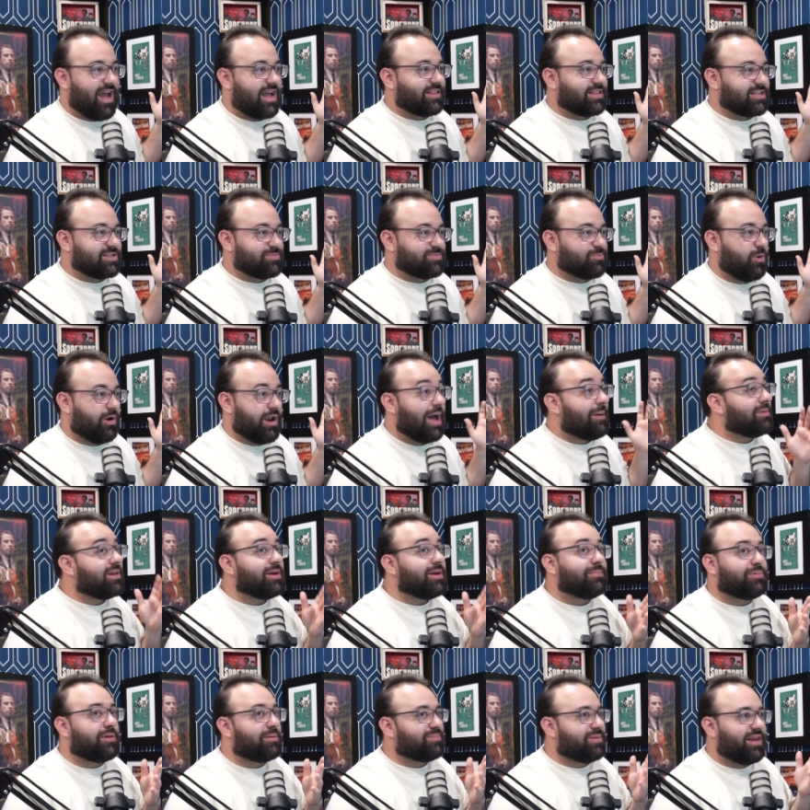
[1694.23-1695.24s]
this point. Emily
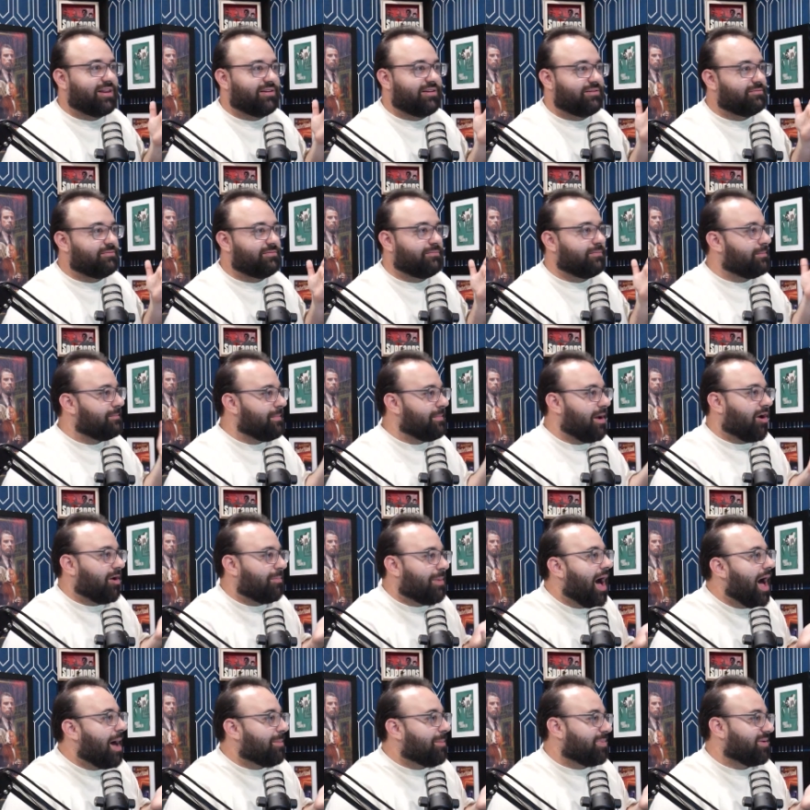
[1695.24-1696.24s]
Blunt played Mary
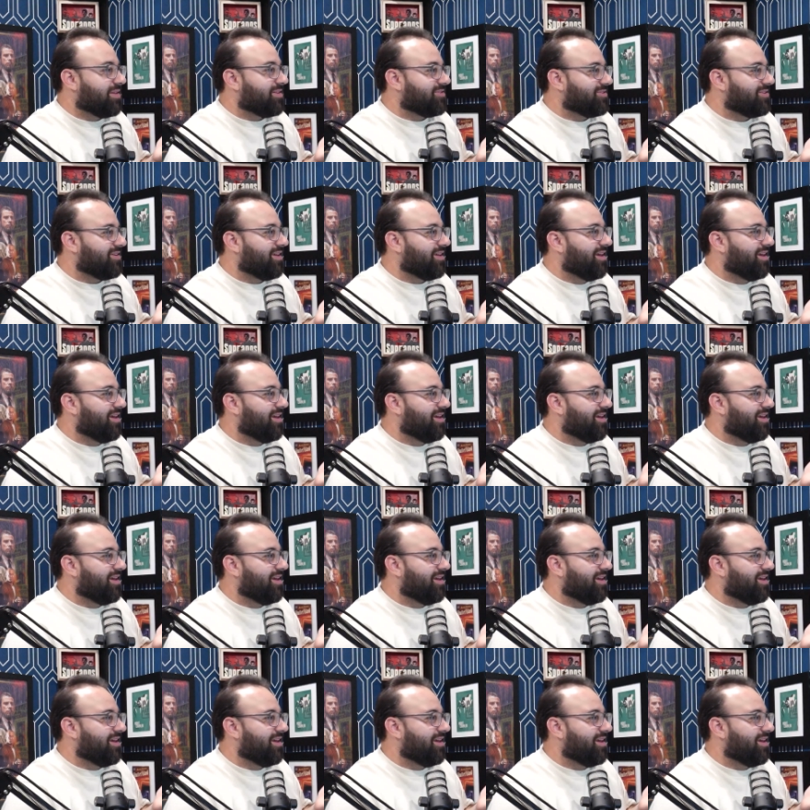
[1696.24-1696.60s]
Poppins.